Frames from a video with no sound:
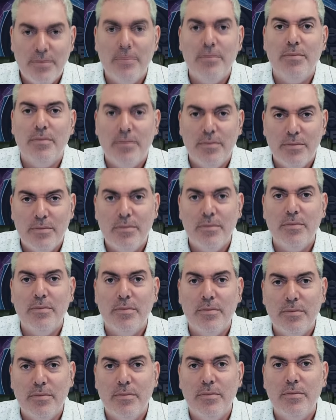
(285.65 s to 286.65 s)

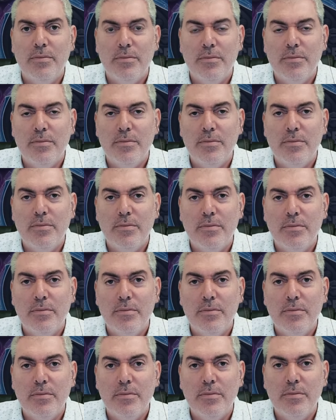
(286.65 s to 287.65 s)

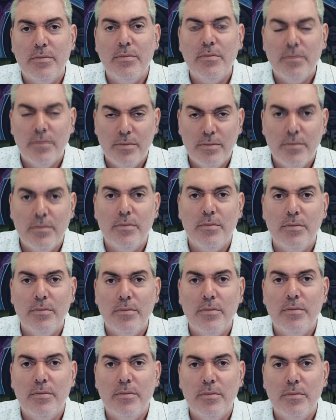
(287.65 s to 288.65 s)

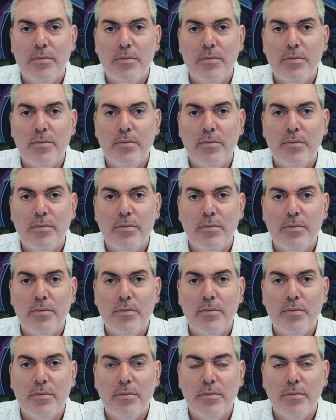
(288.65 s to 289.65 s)

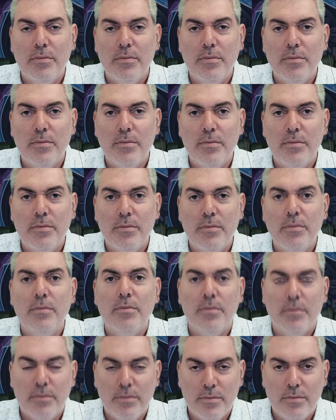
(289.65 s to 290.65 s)

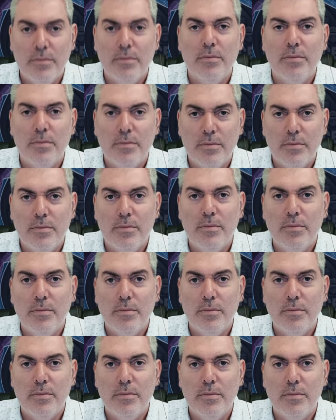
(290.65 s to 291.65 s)

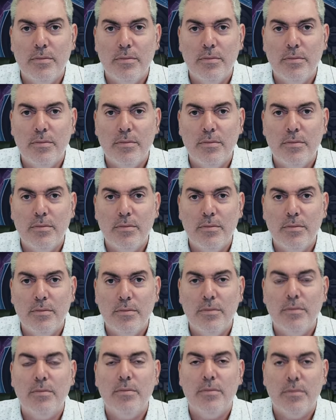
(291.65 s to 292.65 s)

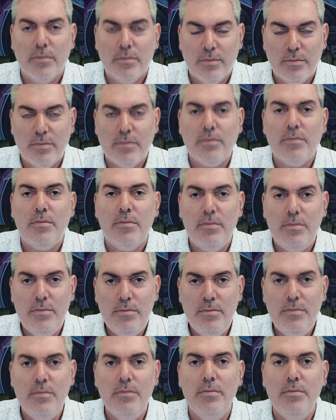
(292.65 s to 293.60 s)
(silent)